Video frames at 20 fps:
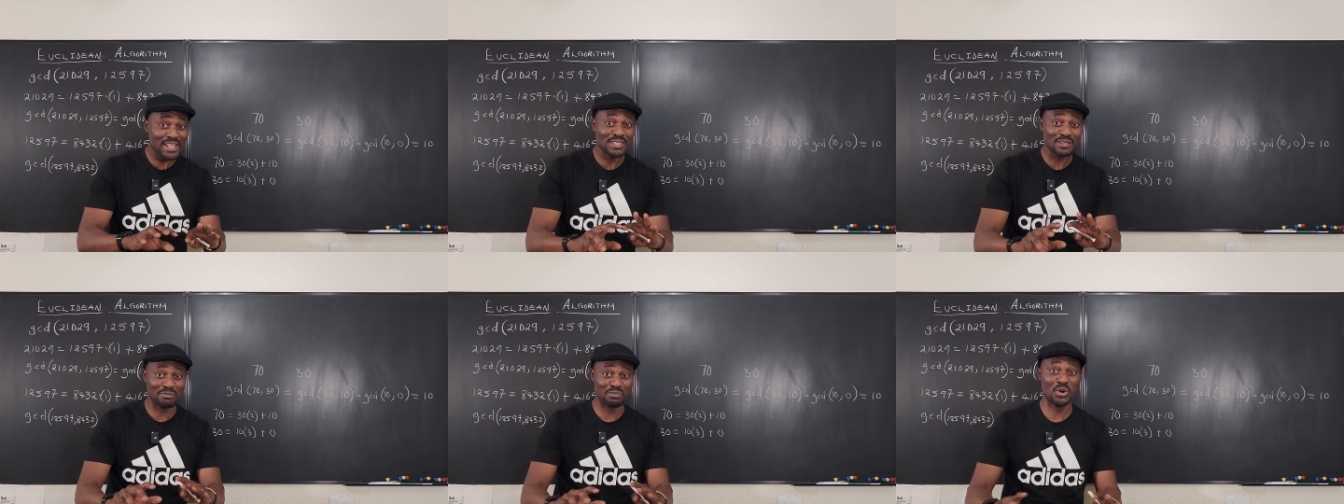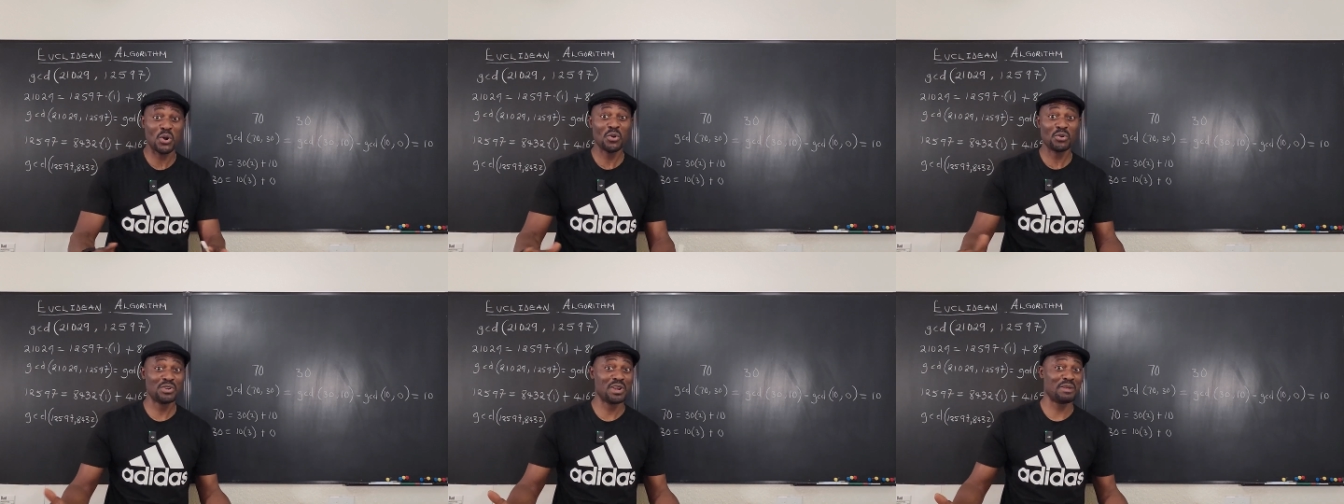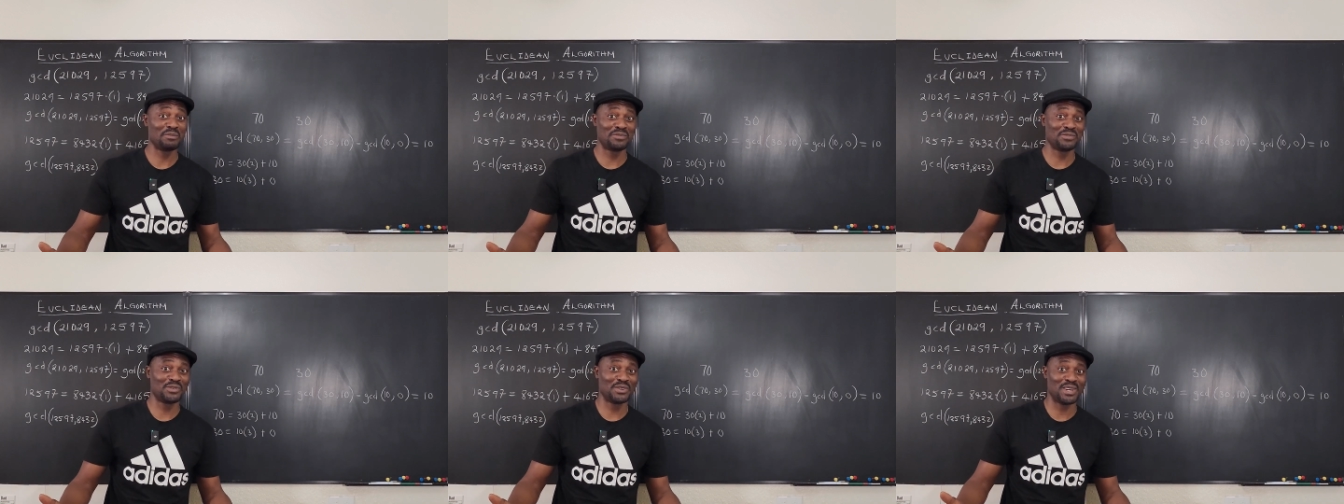a
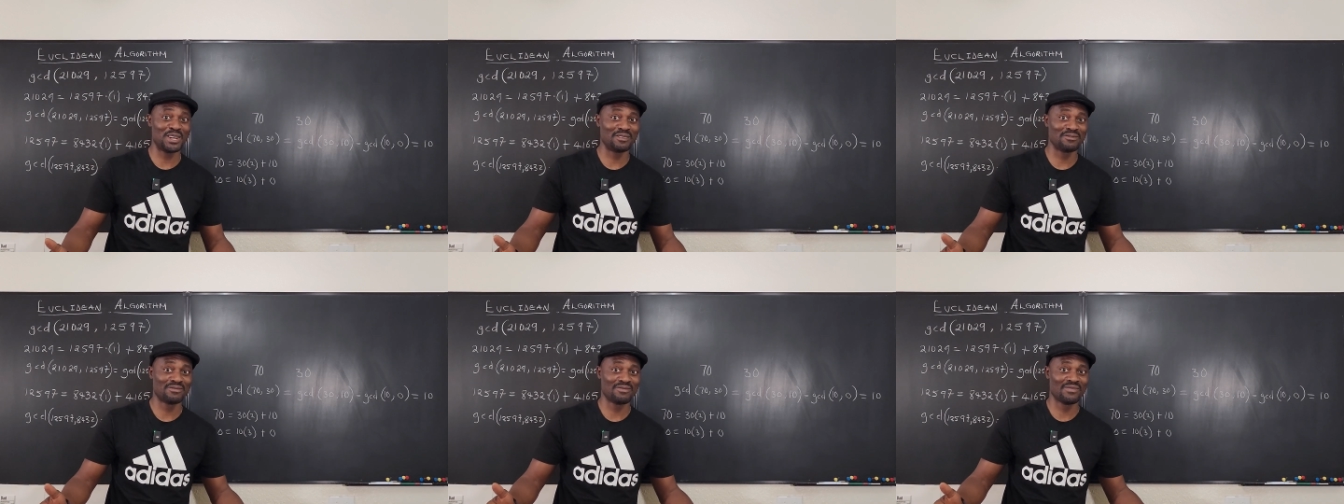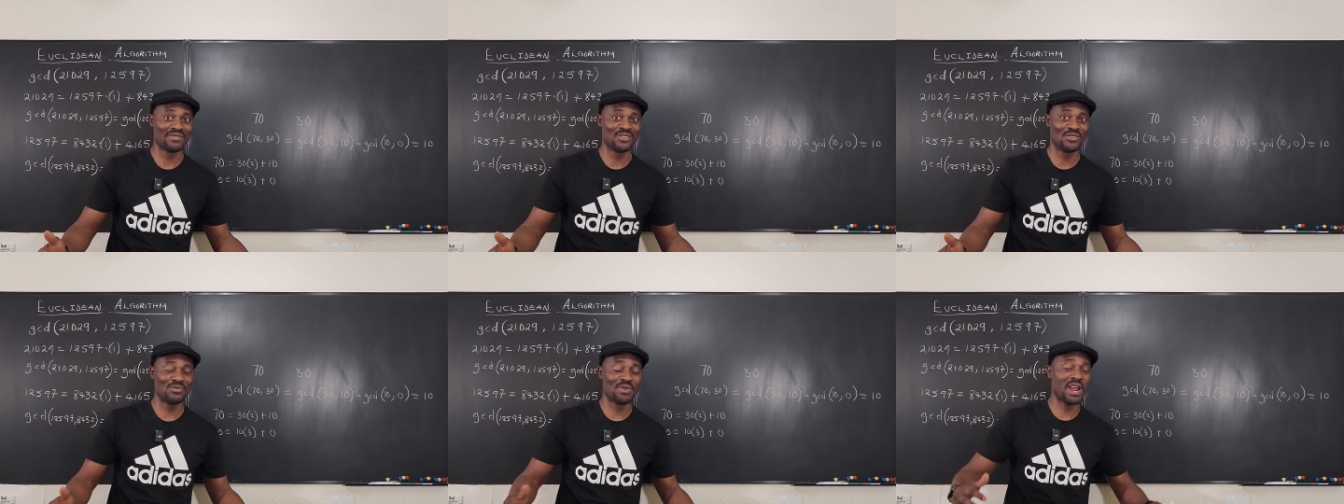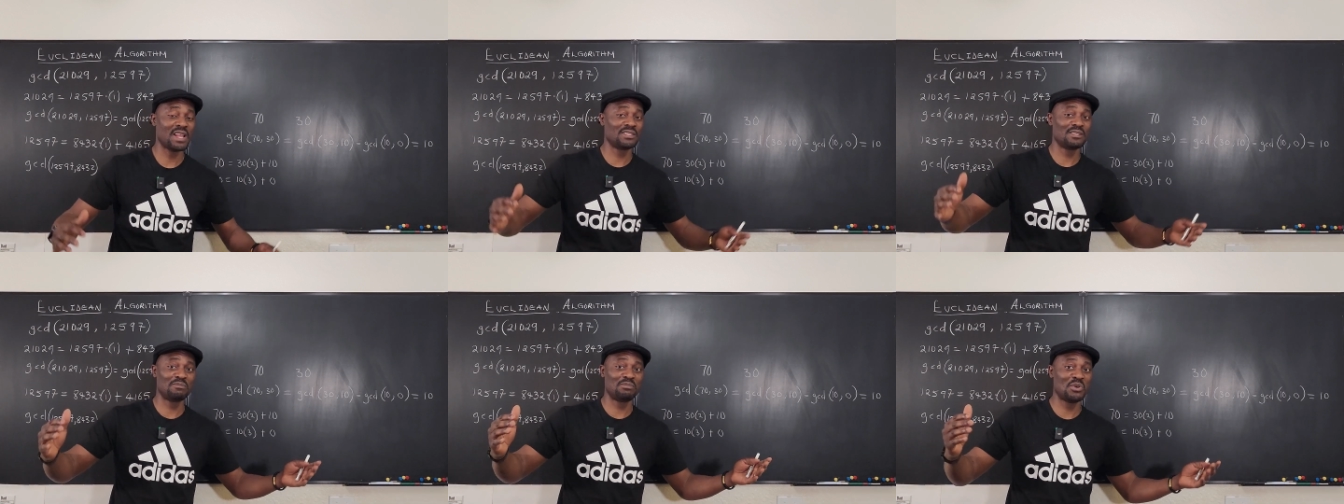program for it.
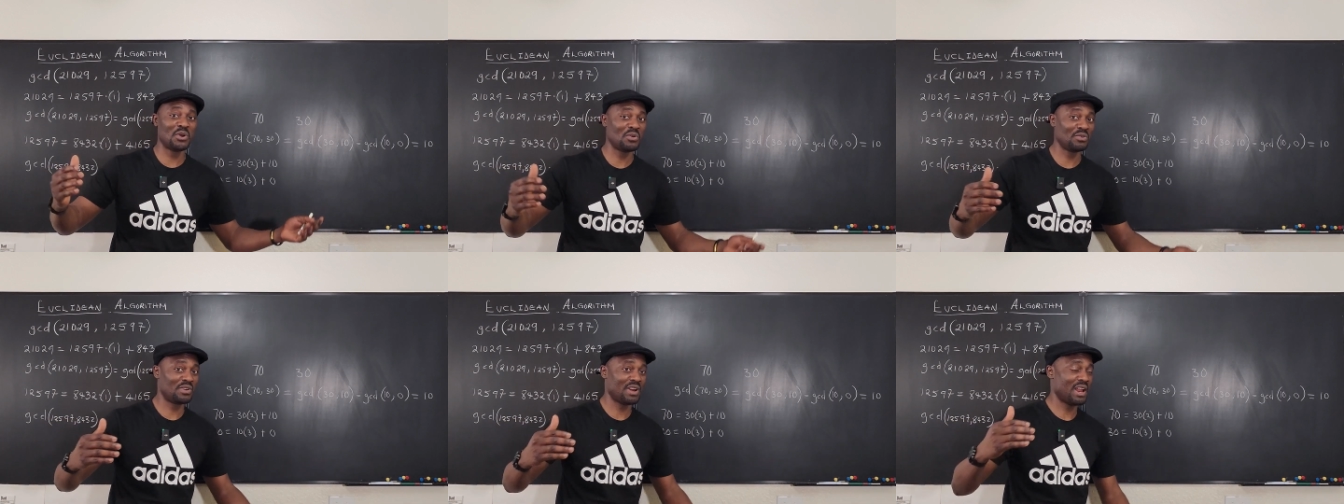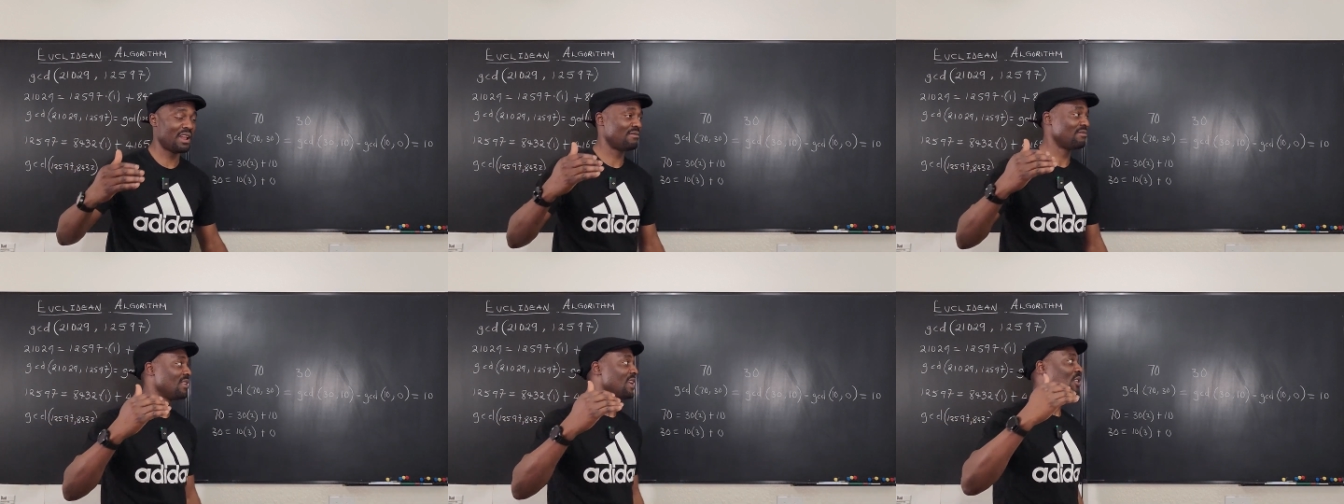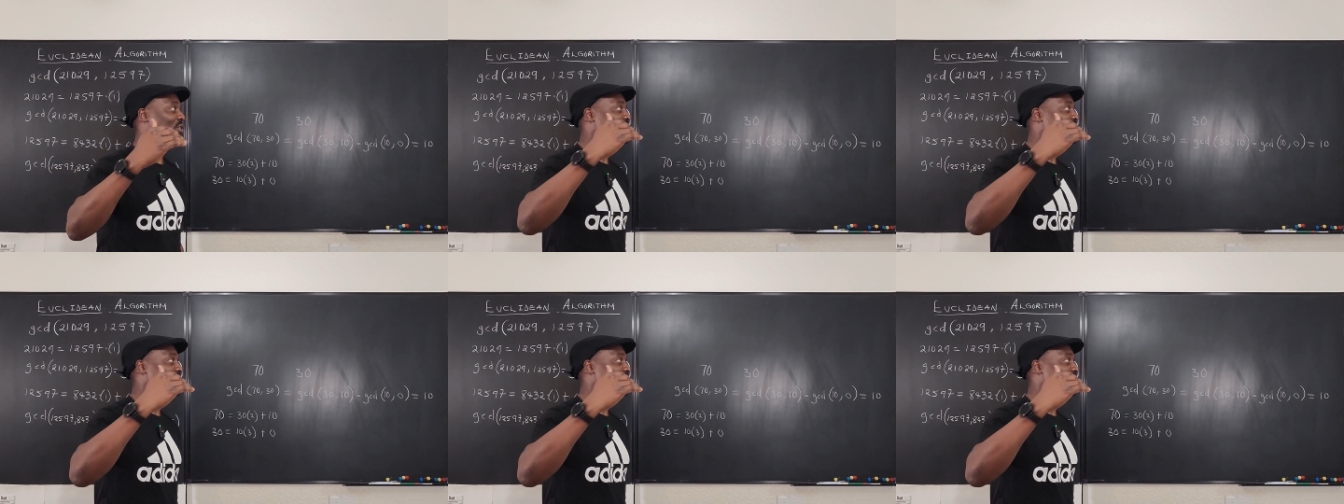Write a program,